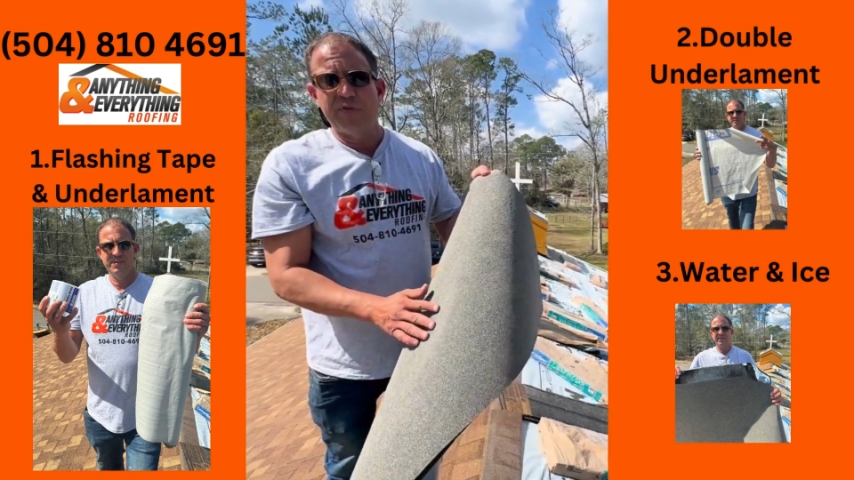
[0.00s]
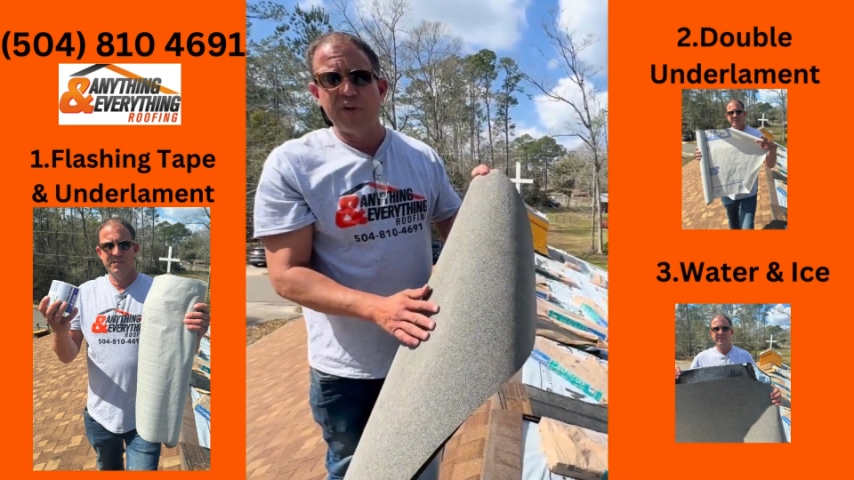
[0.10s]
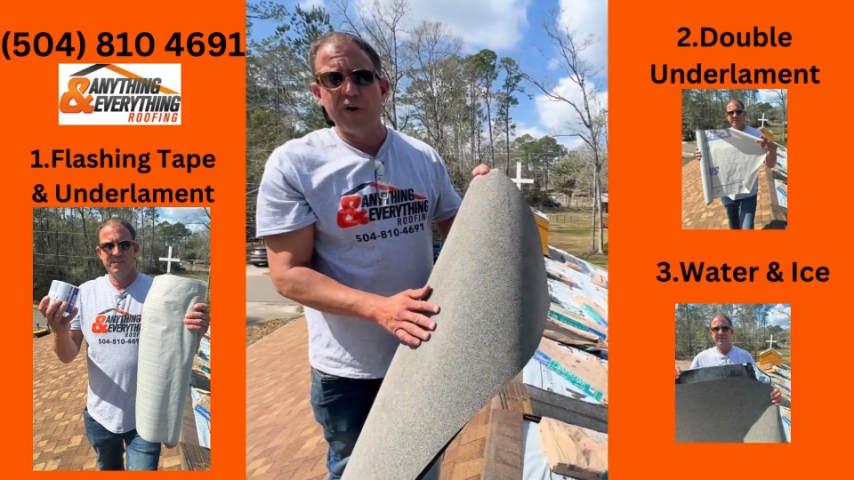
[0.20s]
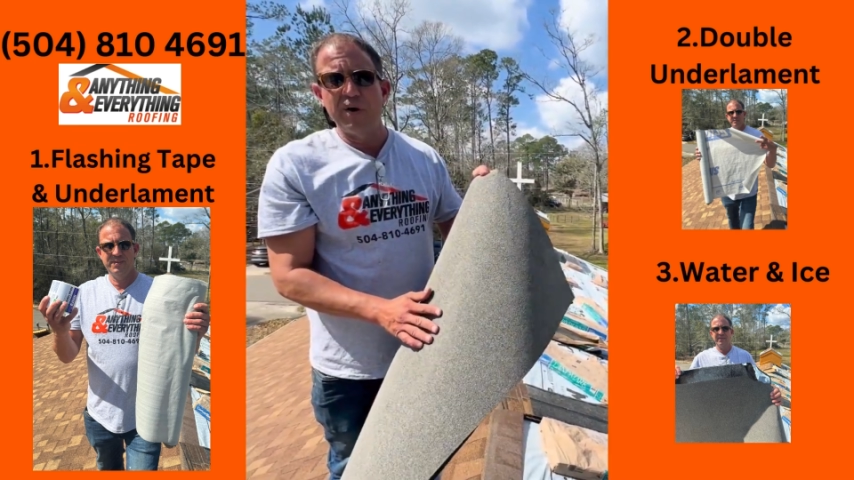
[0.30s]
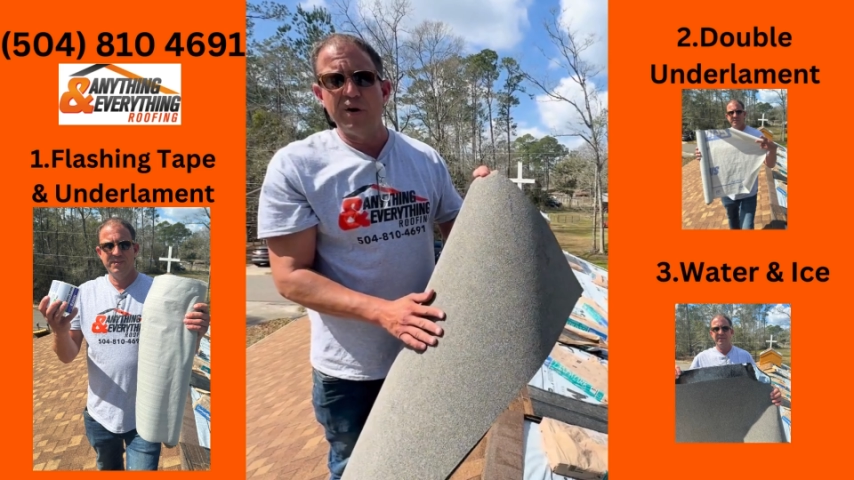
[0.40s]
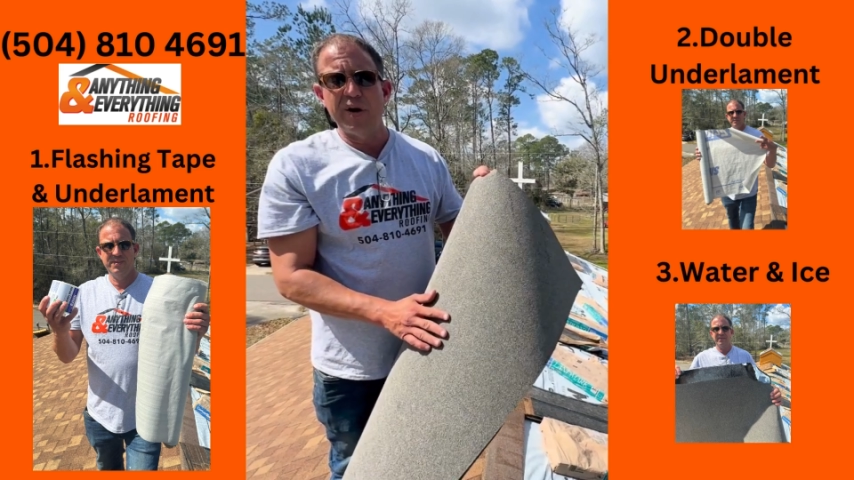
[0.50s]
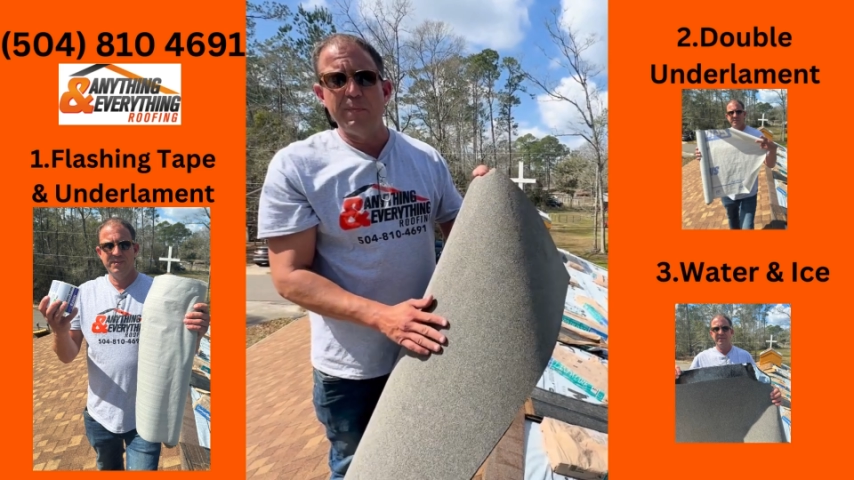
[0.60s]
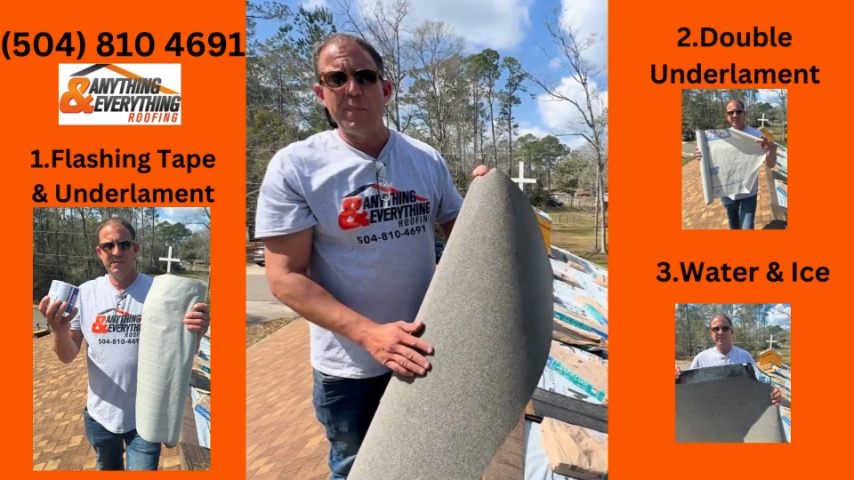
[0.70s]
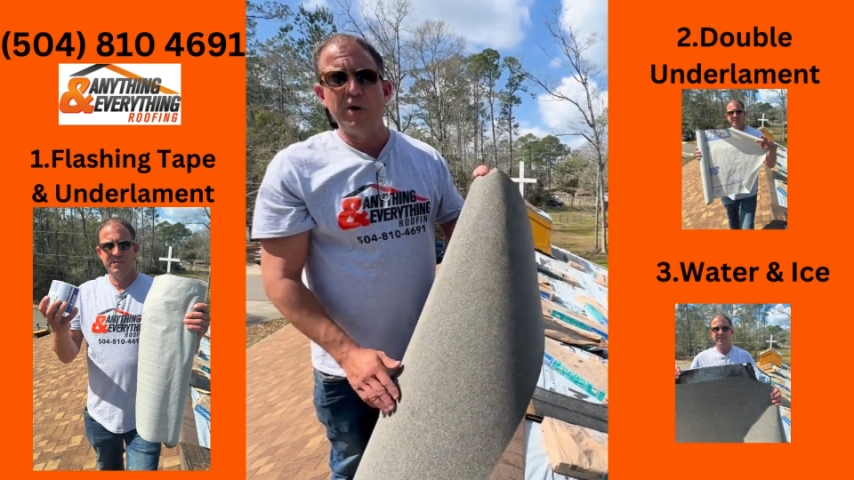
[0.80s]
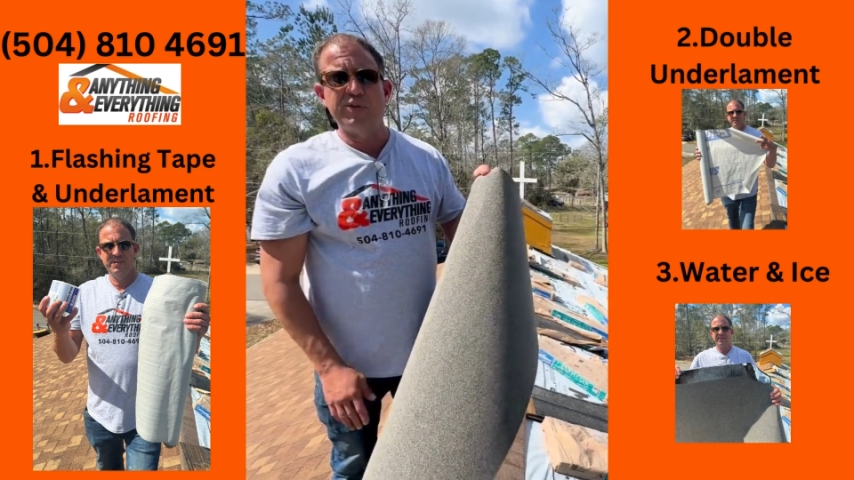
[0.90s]
third
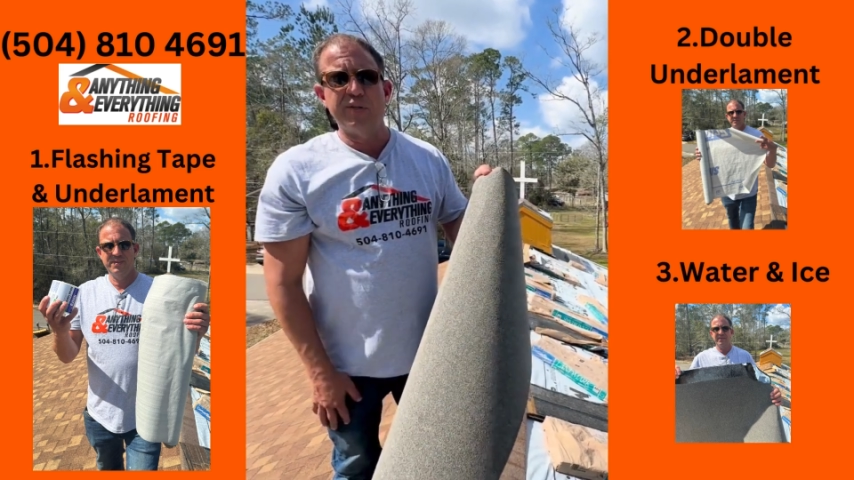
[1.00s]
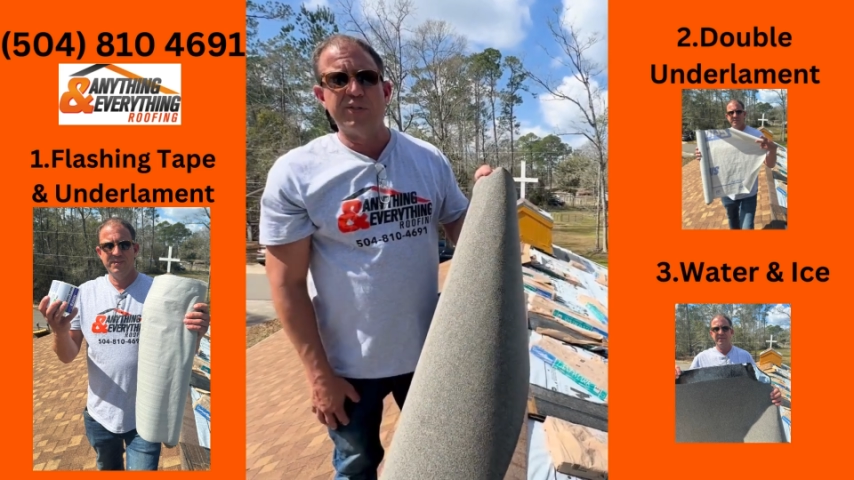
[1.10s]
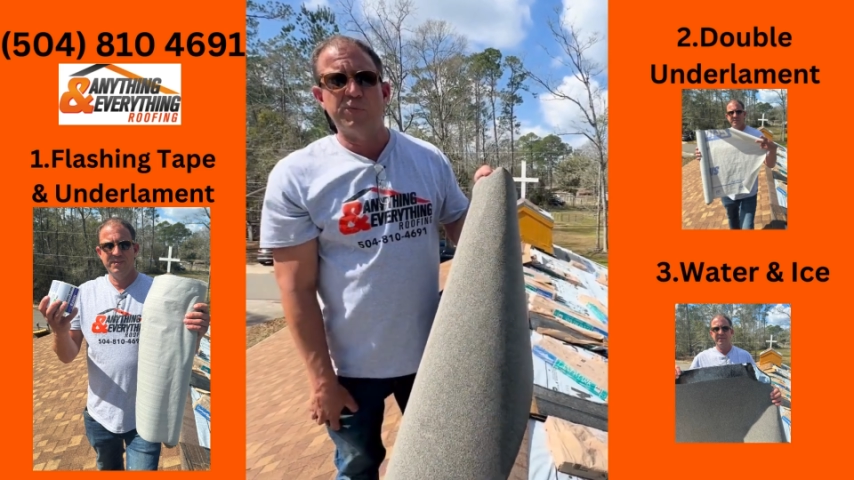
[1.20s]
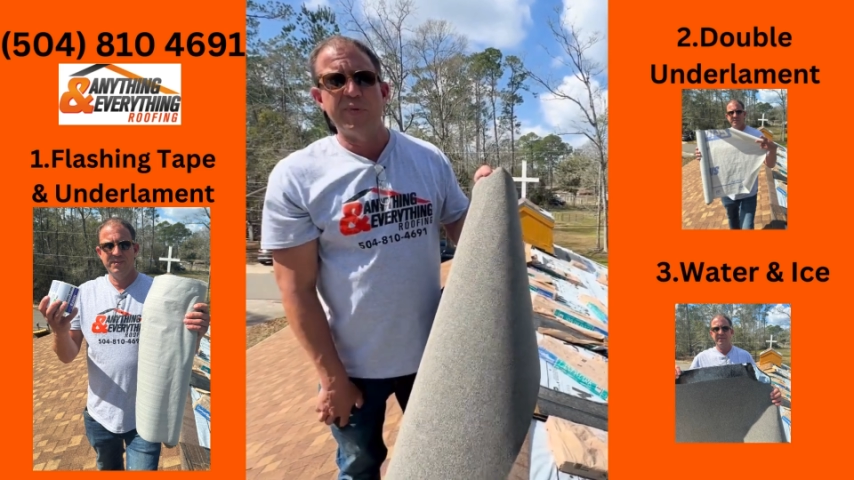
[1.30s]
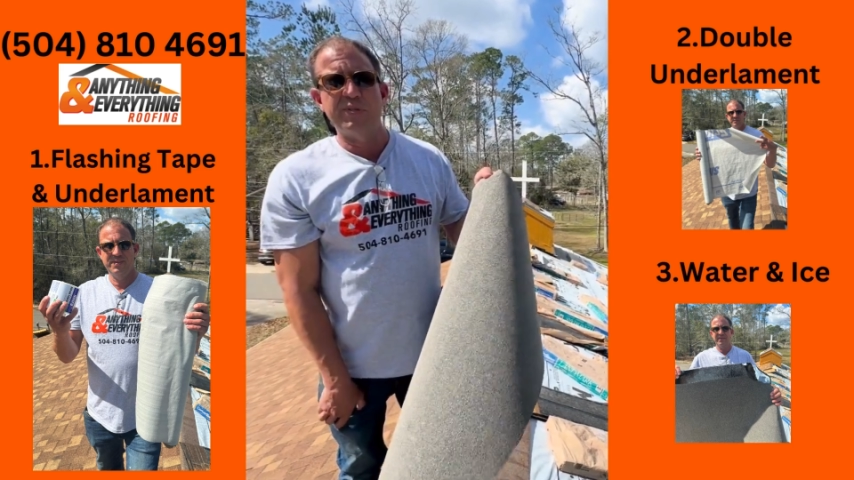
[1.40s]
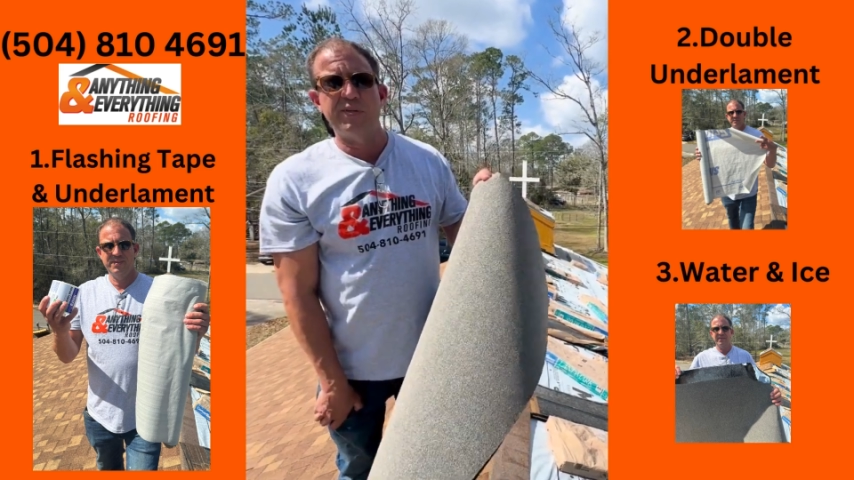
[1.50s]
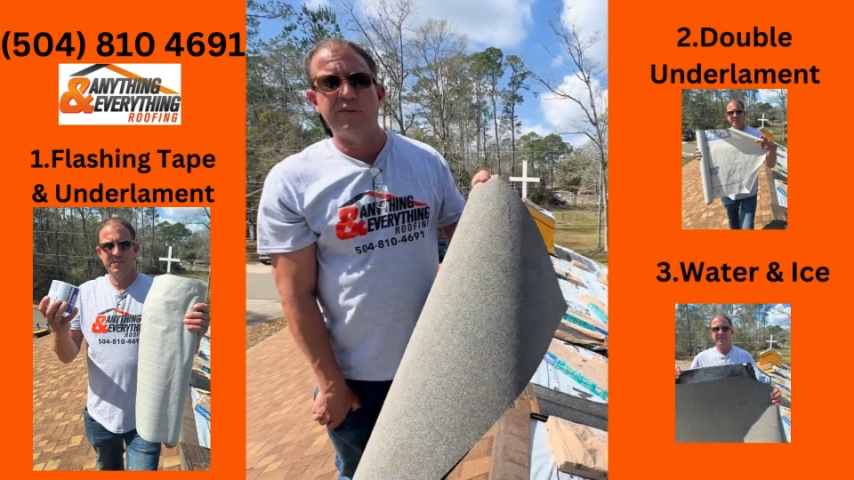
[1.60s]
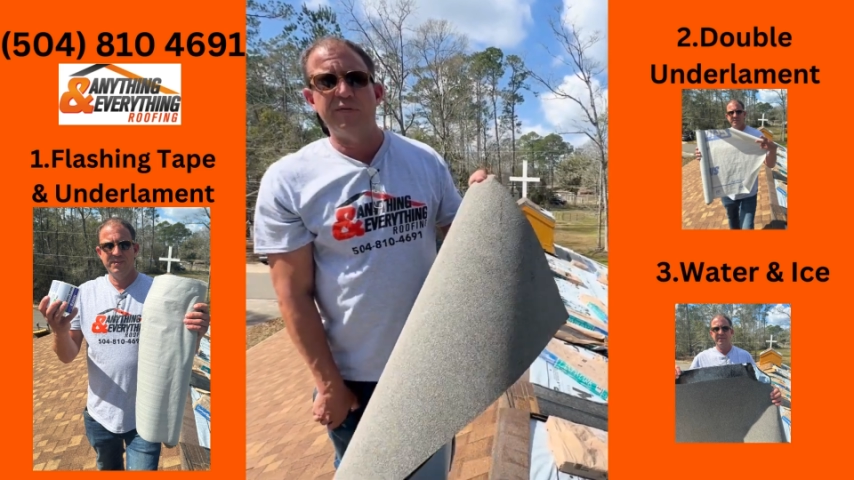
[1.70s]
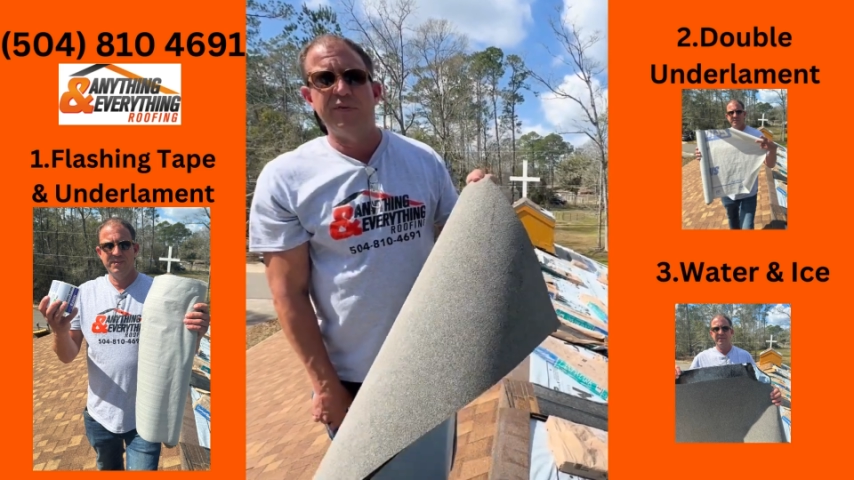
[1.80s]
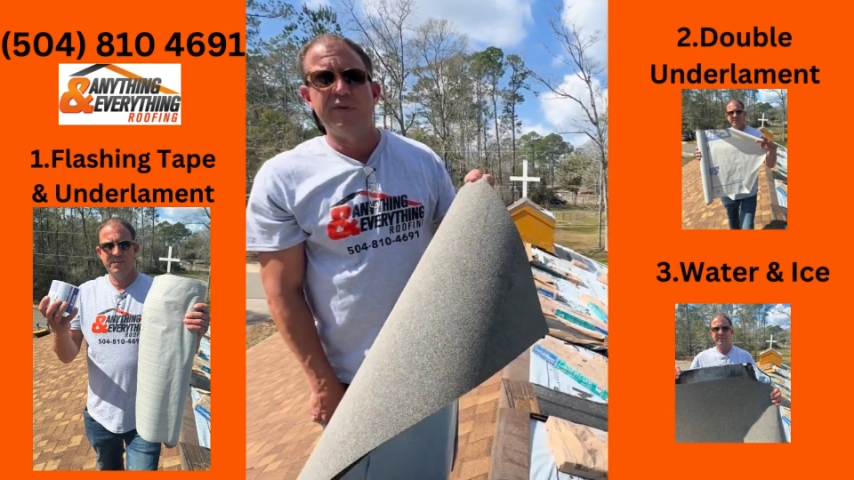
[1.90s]
and most expensive